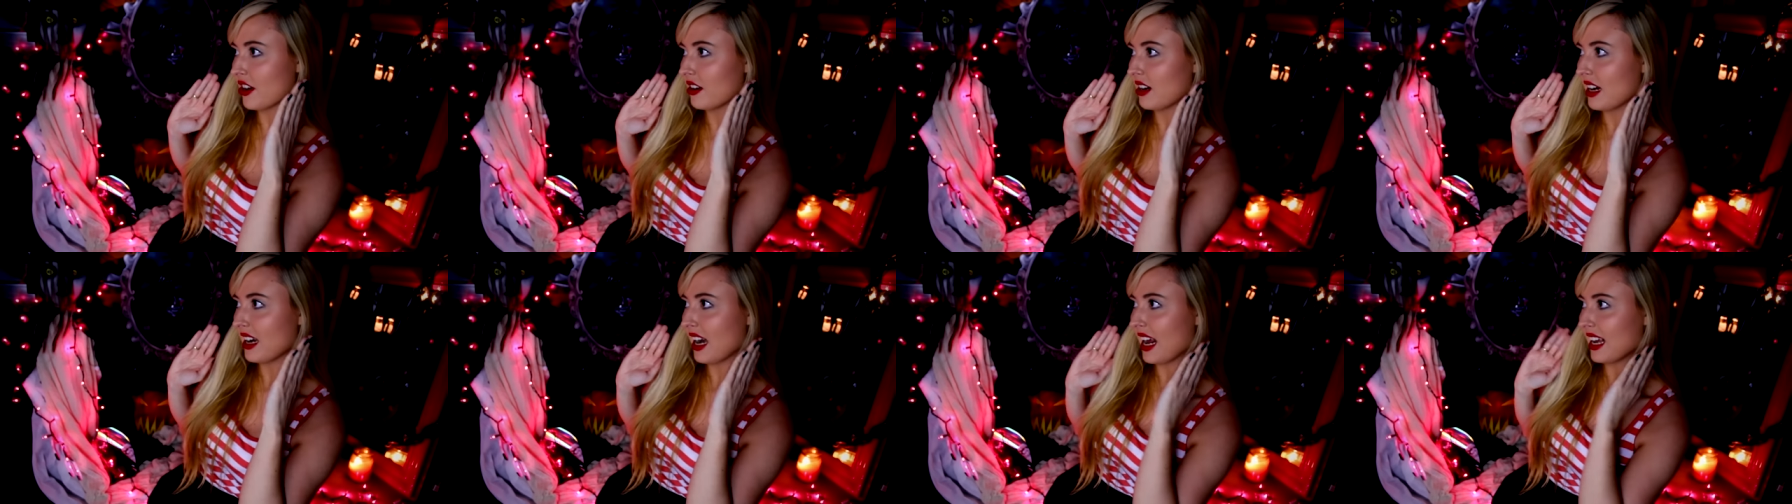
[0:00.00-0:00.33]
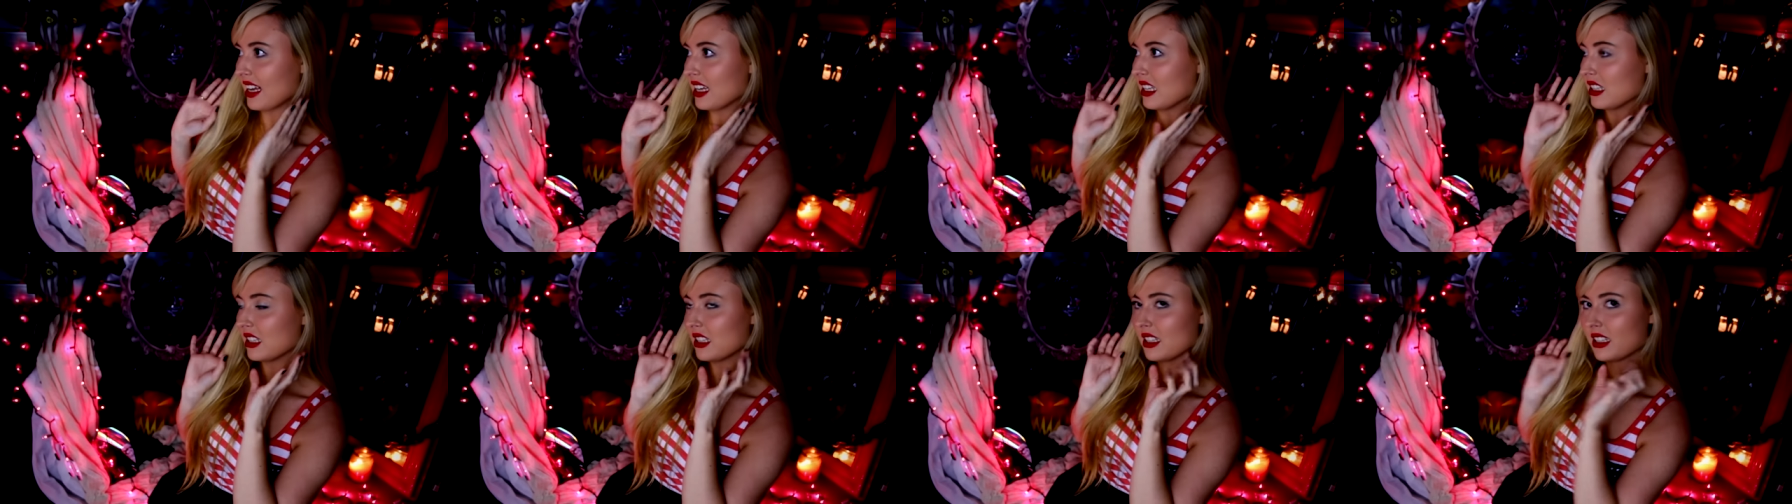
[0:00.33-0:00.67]
and I
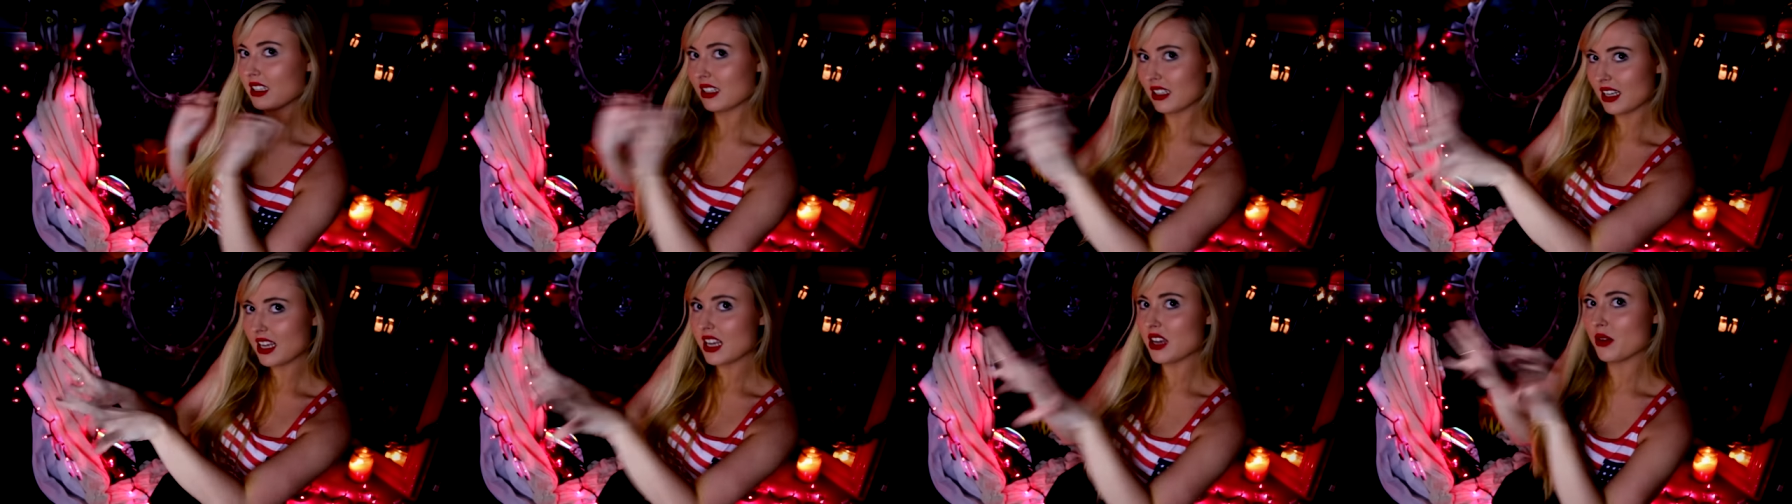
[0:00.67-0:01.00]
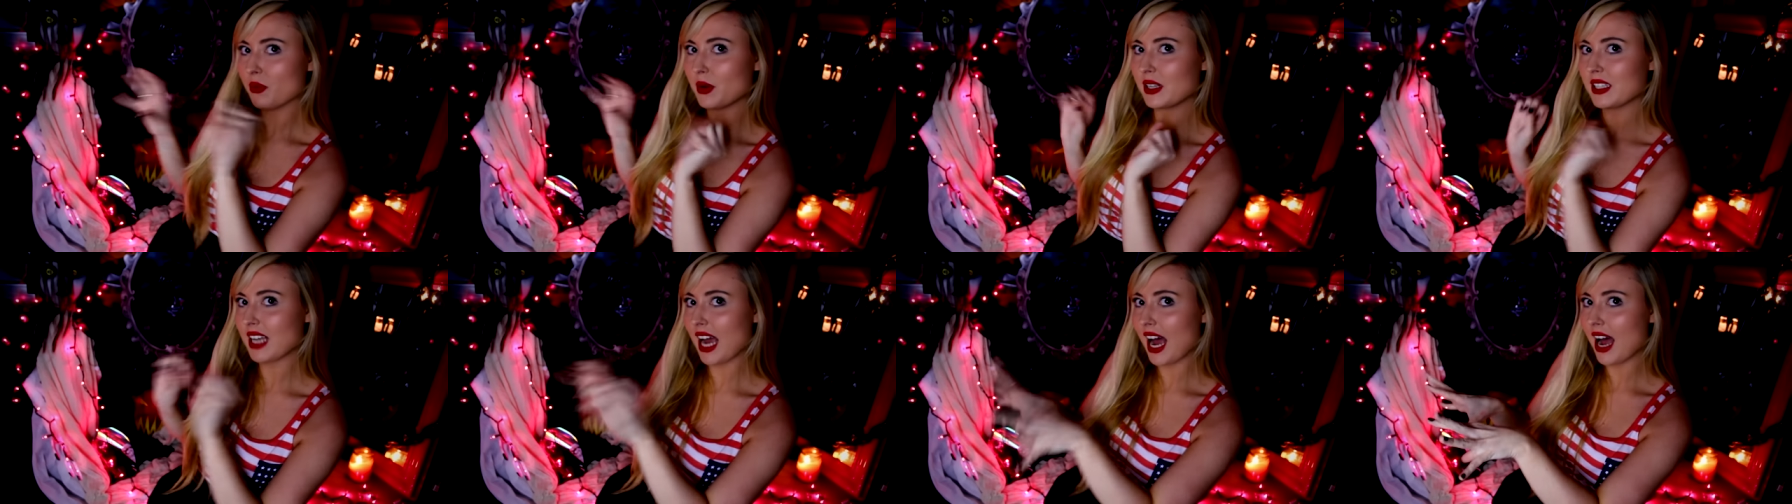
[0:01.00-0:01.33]
can see
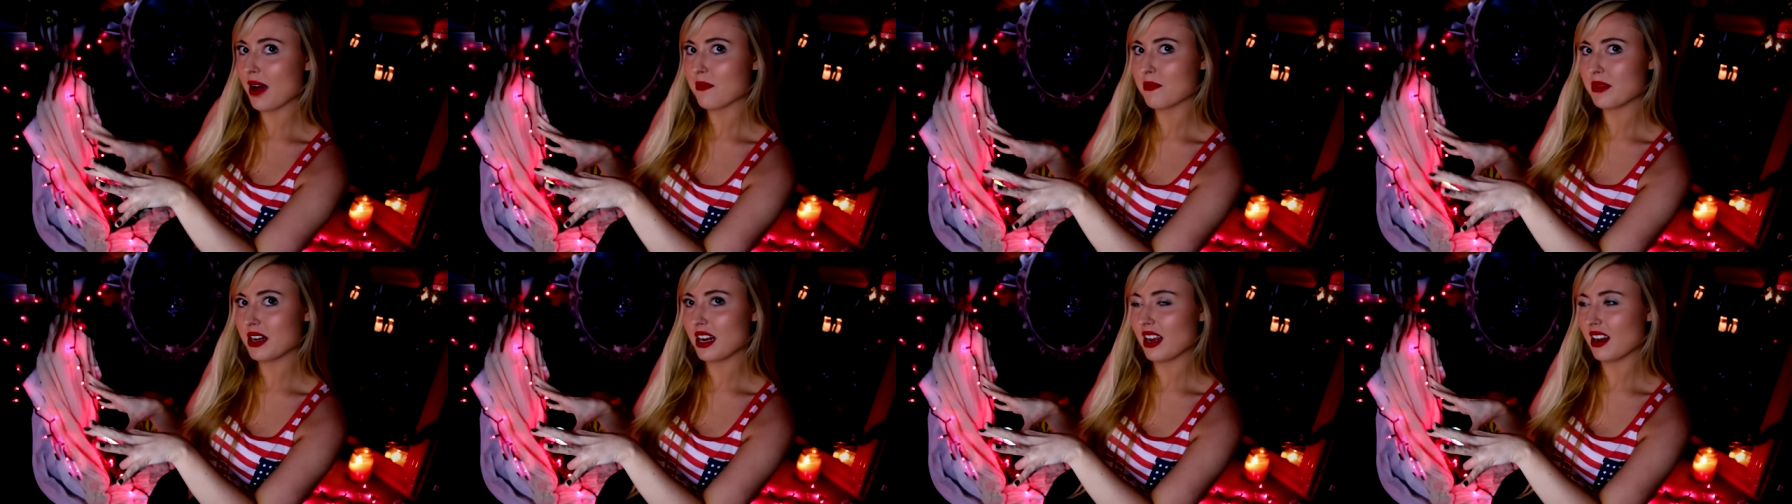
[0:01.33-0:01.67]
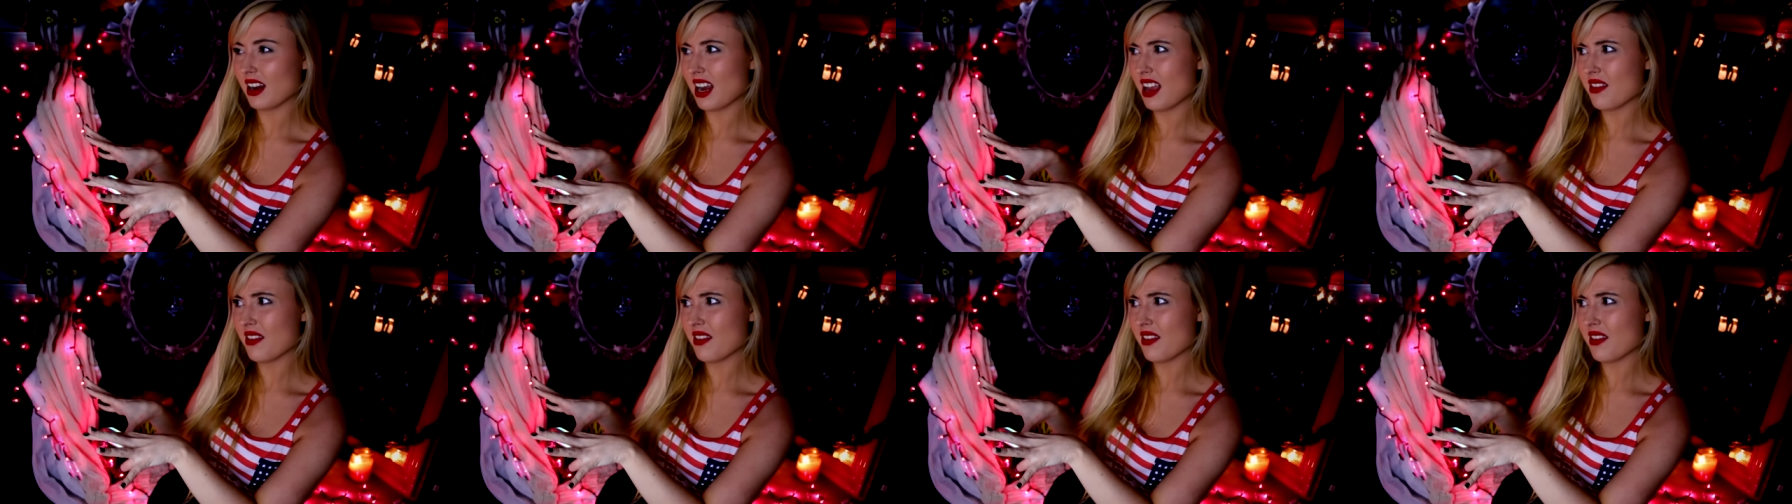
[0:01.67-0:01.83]
what's happening.